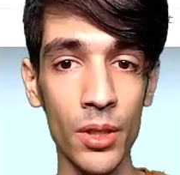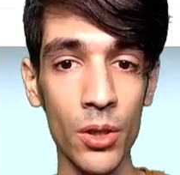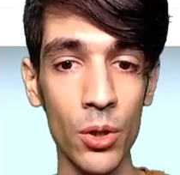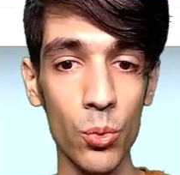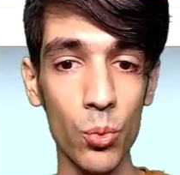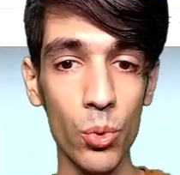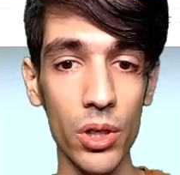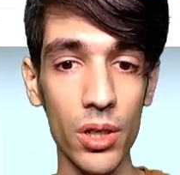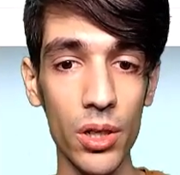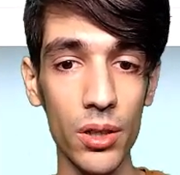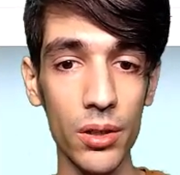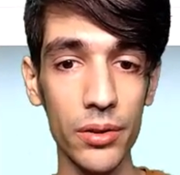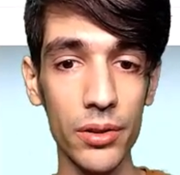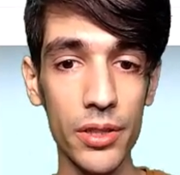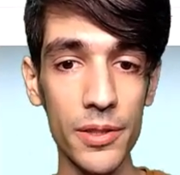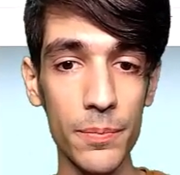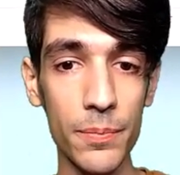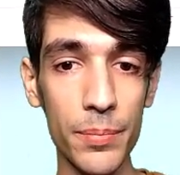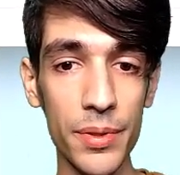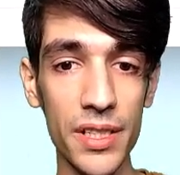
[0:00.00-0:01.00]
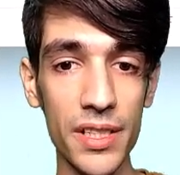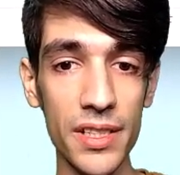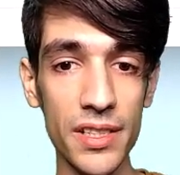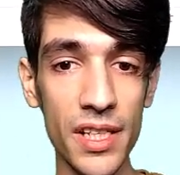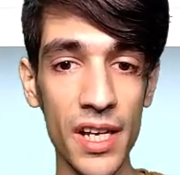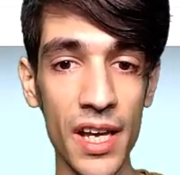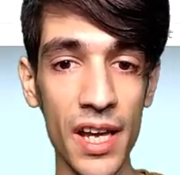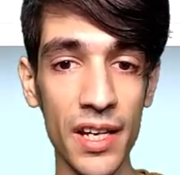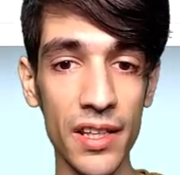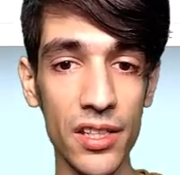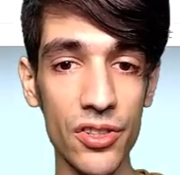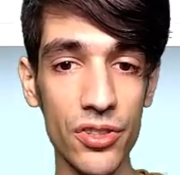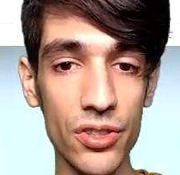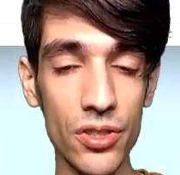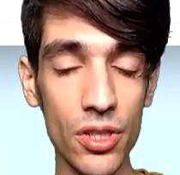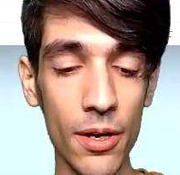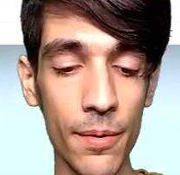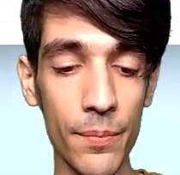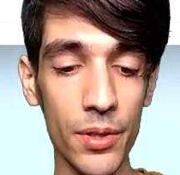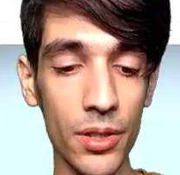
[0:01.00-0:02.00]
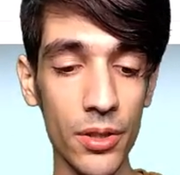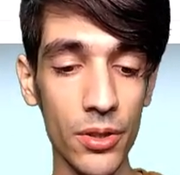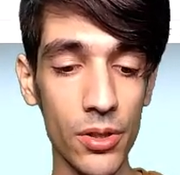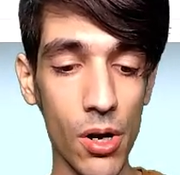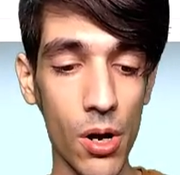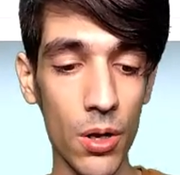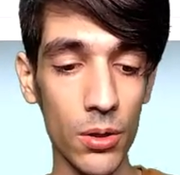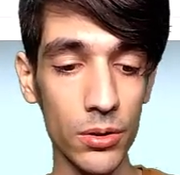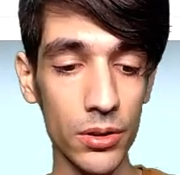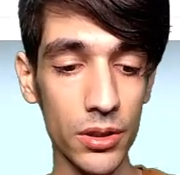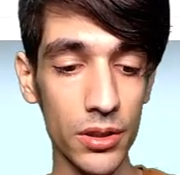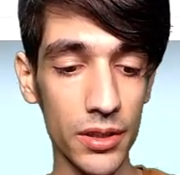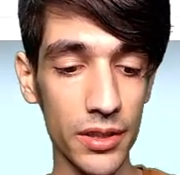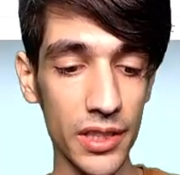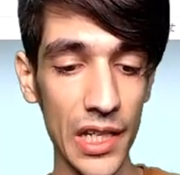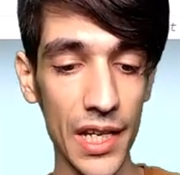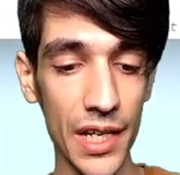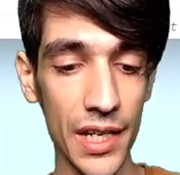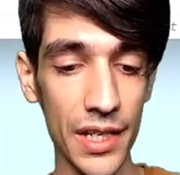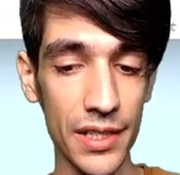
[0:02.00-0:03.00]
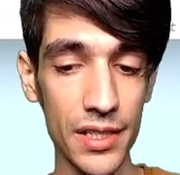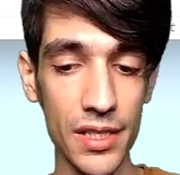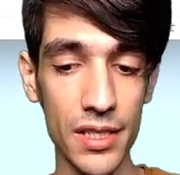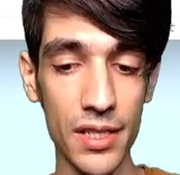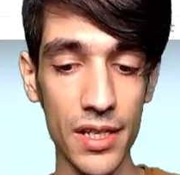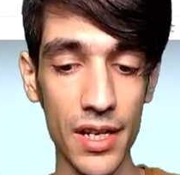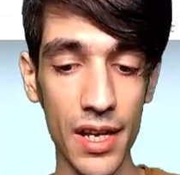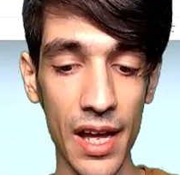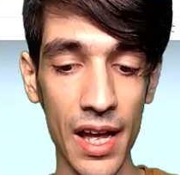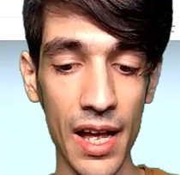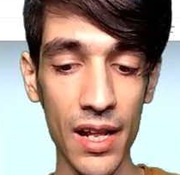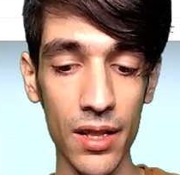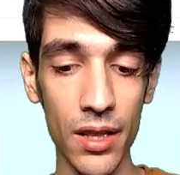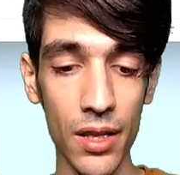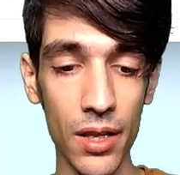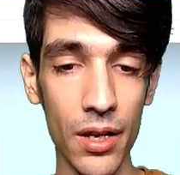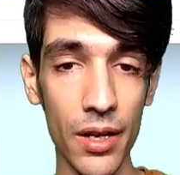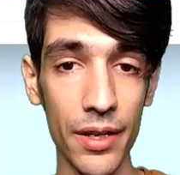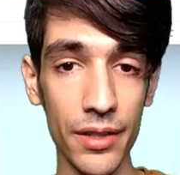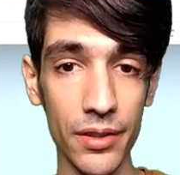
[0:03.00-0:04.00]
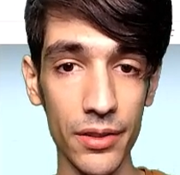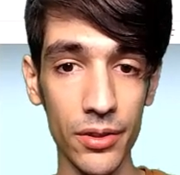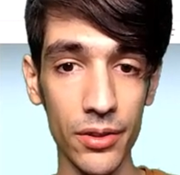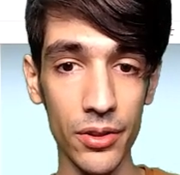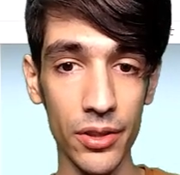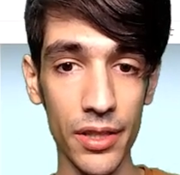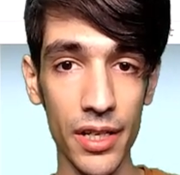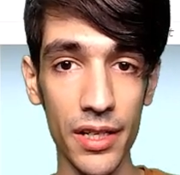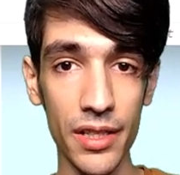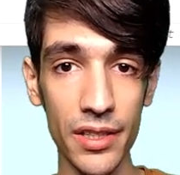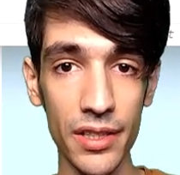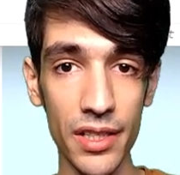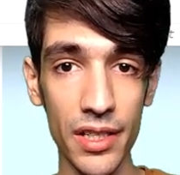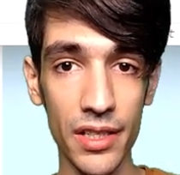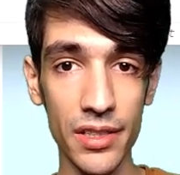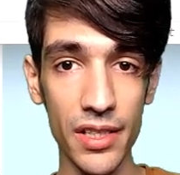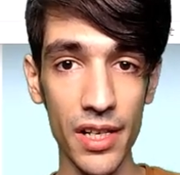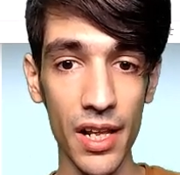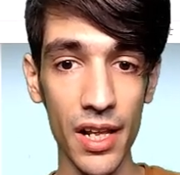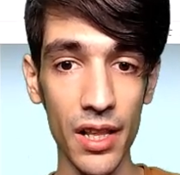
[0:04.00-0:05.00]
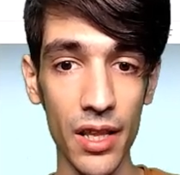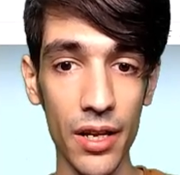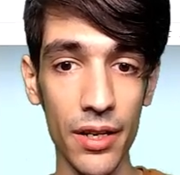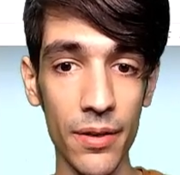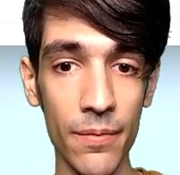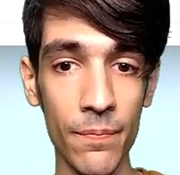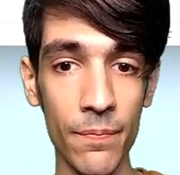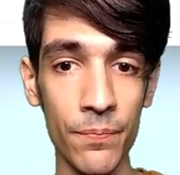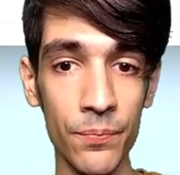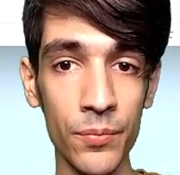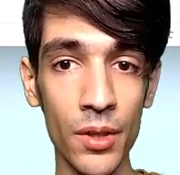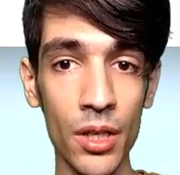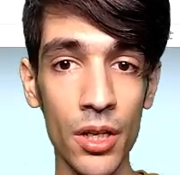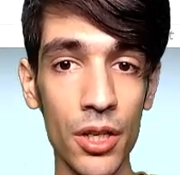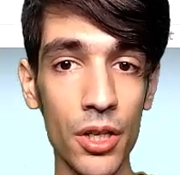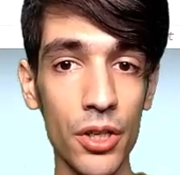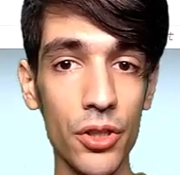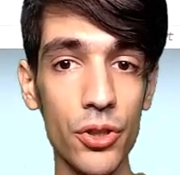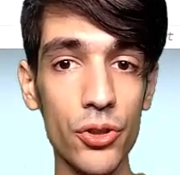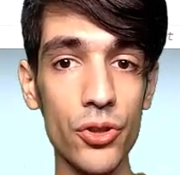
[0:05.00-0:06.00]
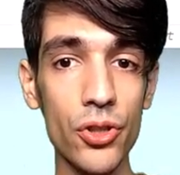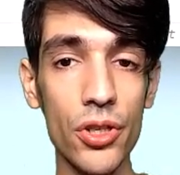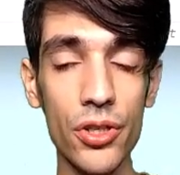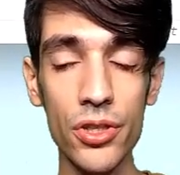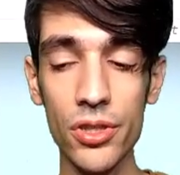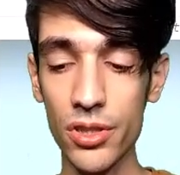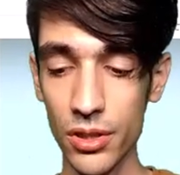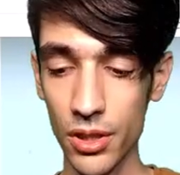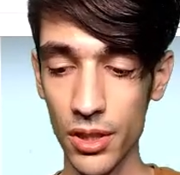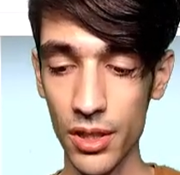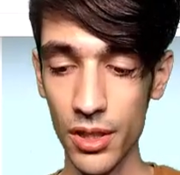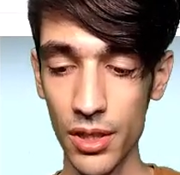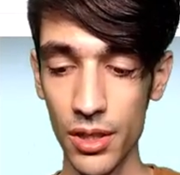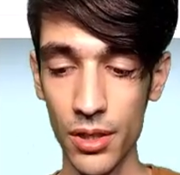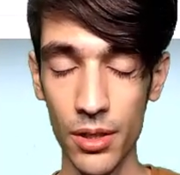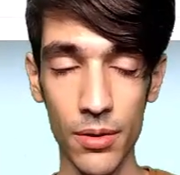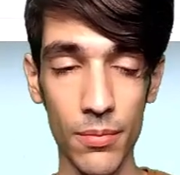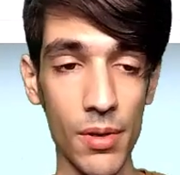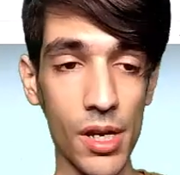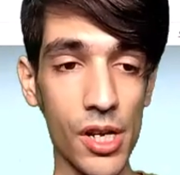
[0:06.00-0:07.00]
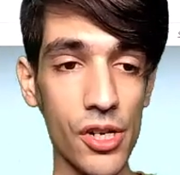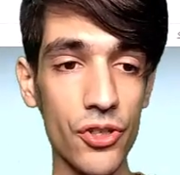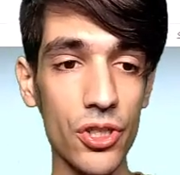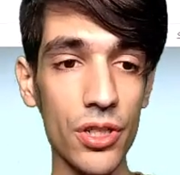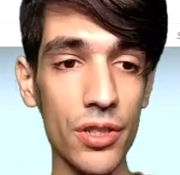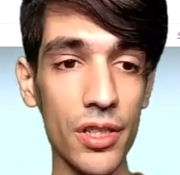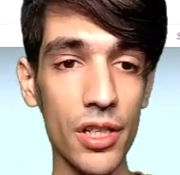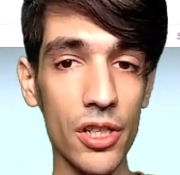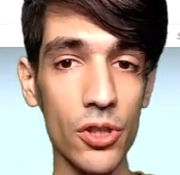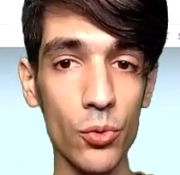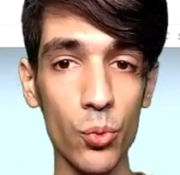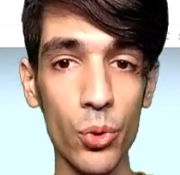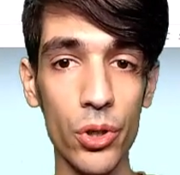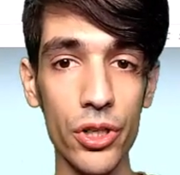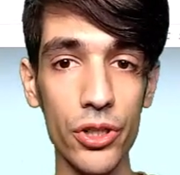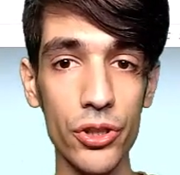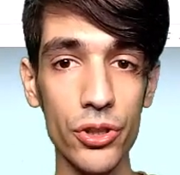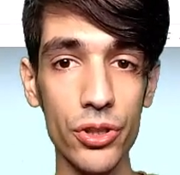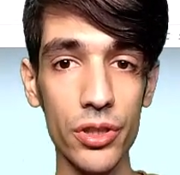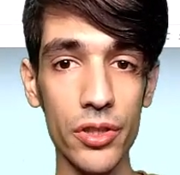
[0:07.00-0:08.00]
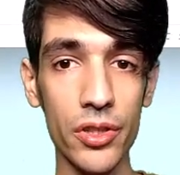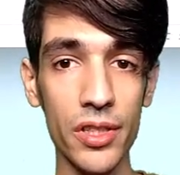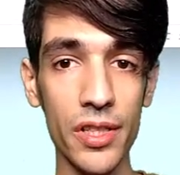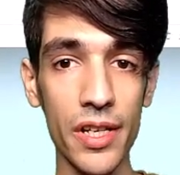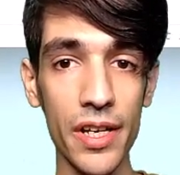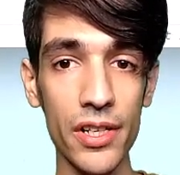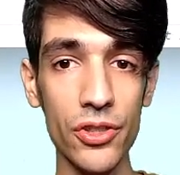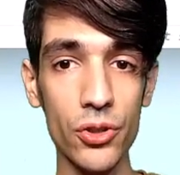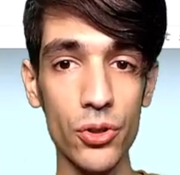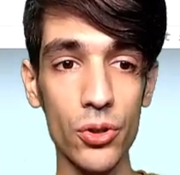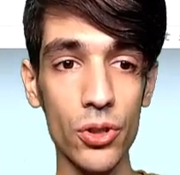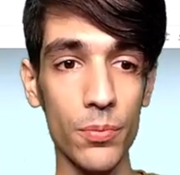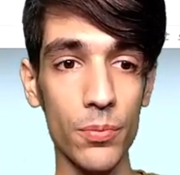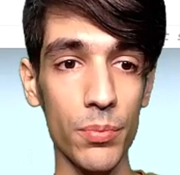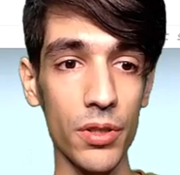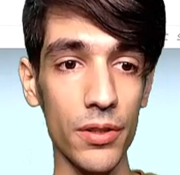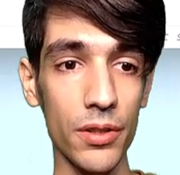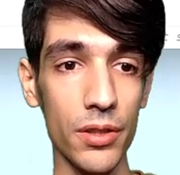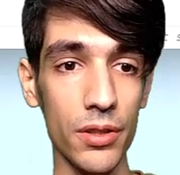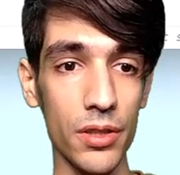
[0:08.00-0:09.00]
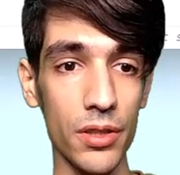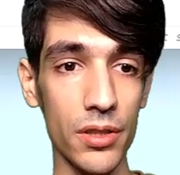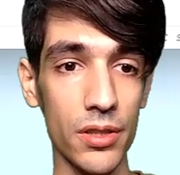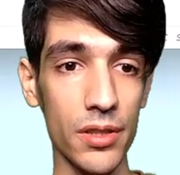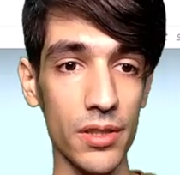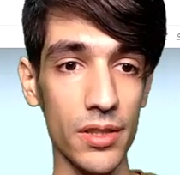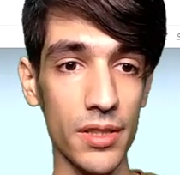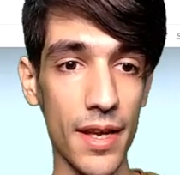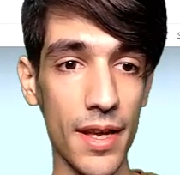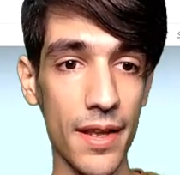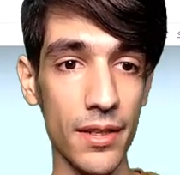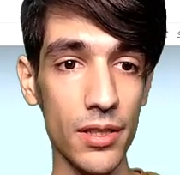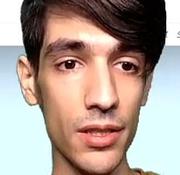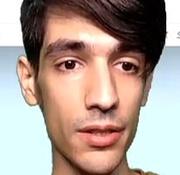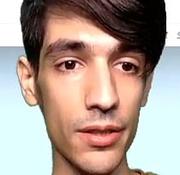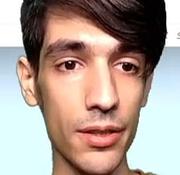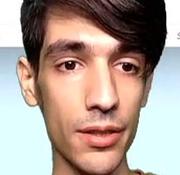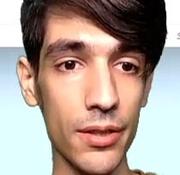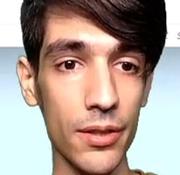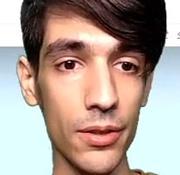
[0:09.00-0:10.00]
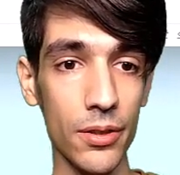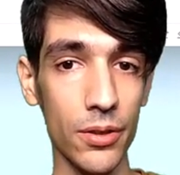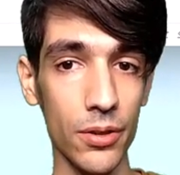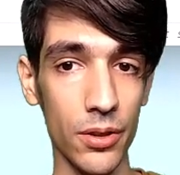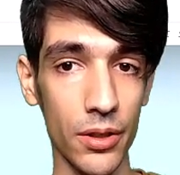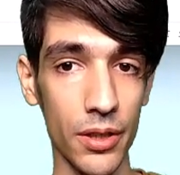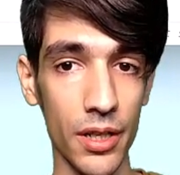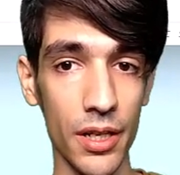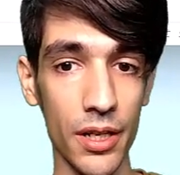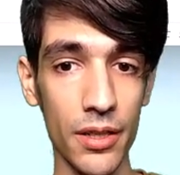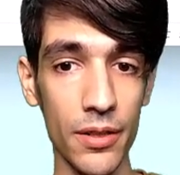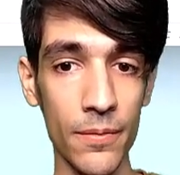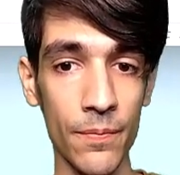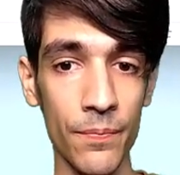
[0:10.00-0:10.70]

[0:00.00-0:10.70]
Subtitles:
Well, this p tag, there's something called text align, okay? Text align. You just mentioned that where should the text should be. This is center, okay?